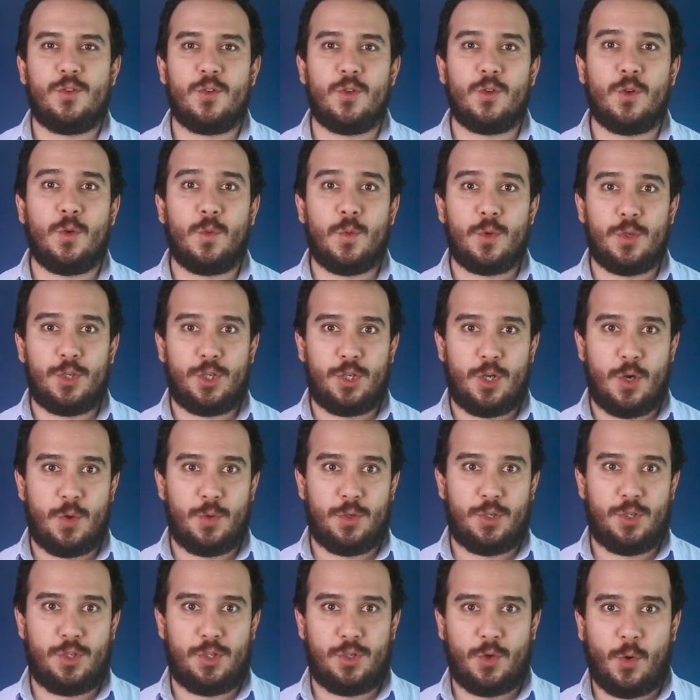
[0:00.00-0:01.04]
Google will
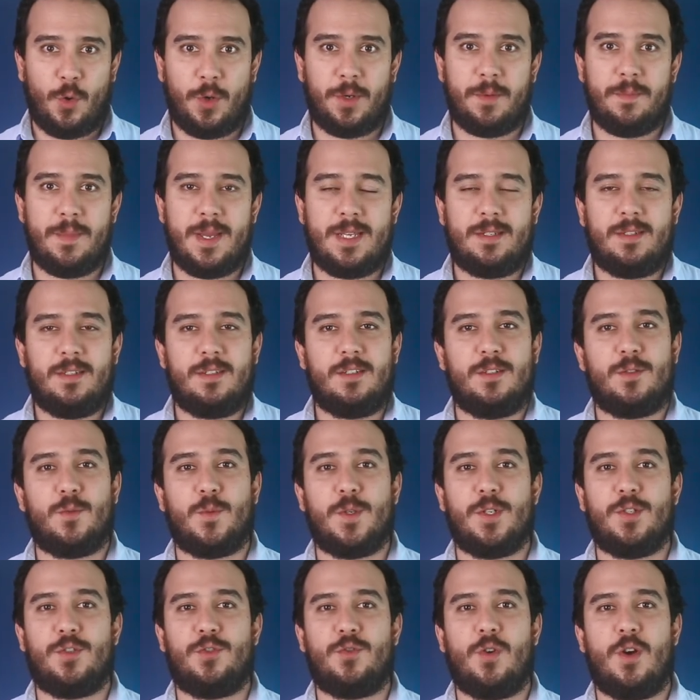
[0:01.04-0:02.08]
show short messages
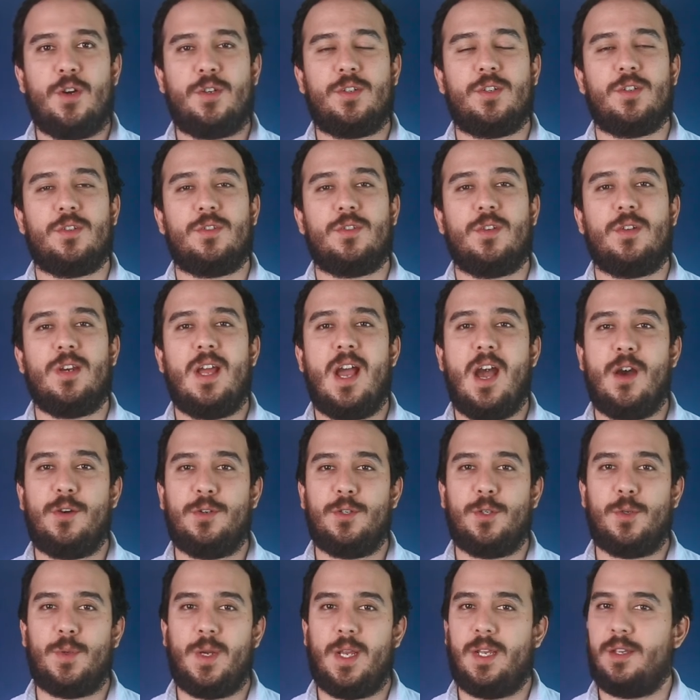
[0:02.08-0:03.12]
with instructions on how
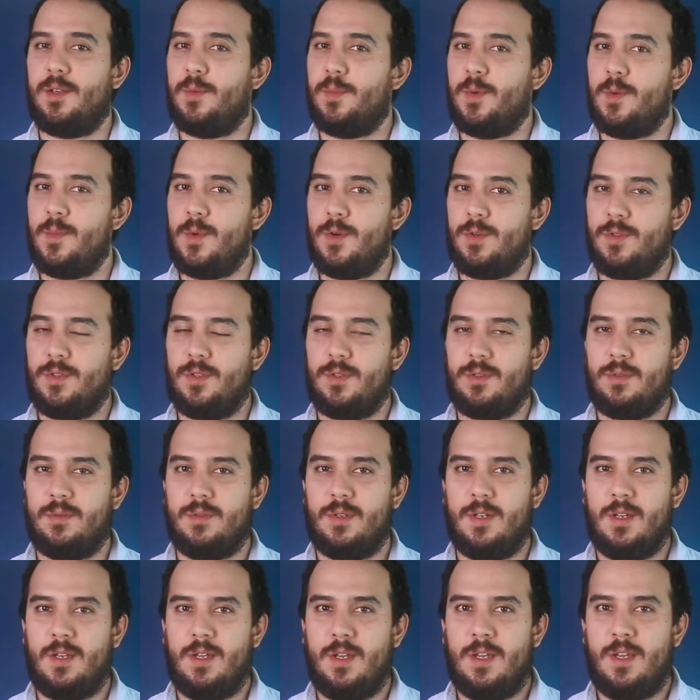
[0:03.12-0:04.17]
to create your promotion.
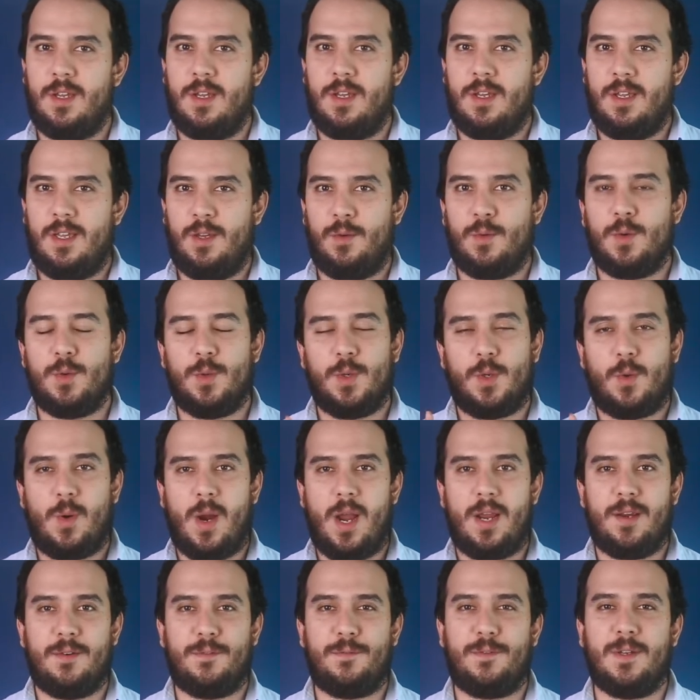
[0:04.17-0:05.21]
It will
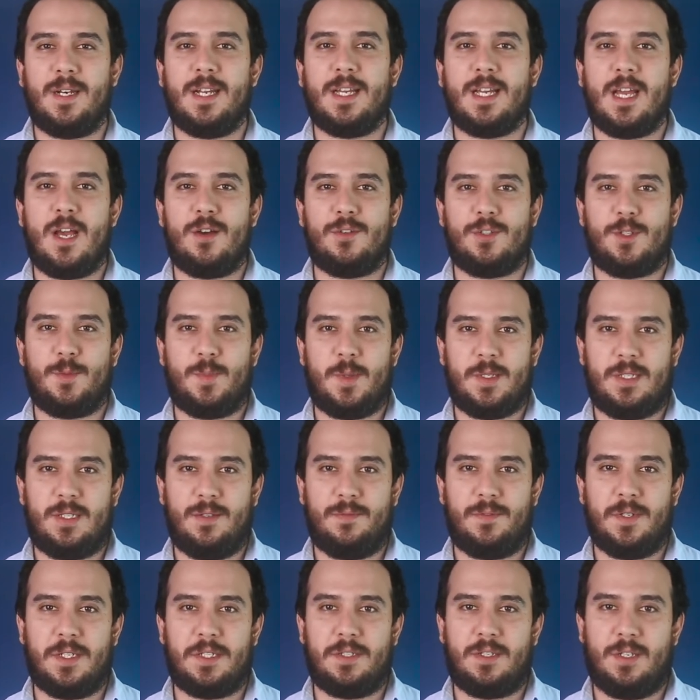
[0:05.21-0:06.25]
require filling out
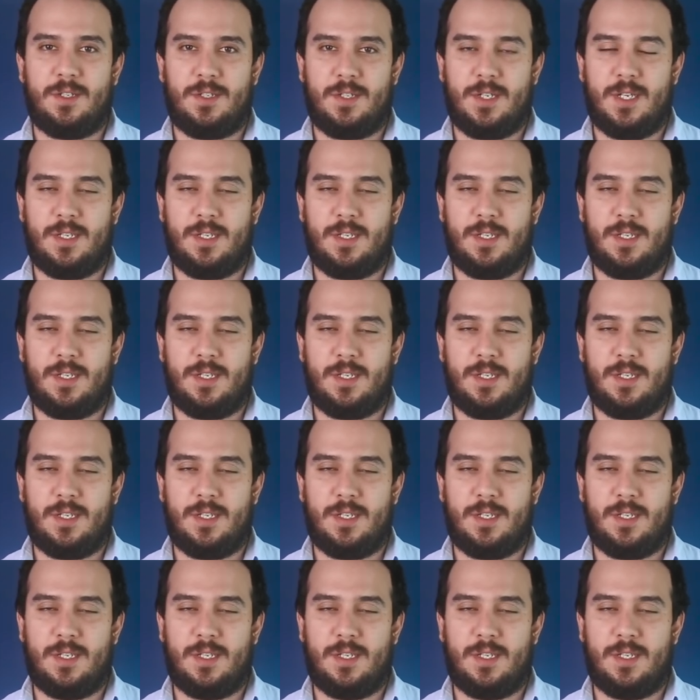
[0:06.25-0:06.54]
specifics such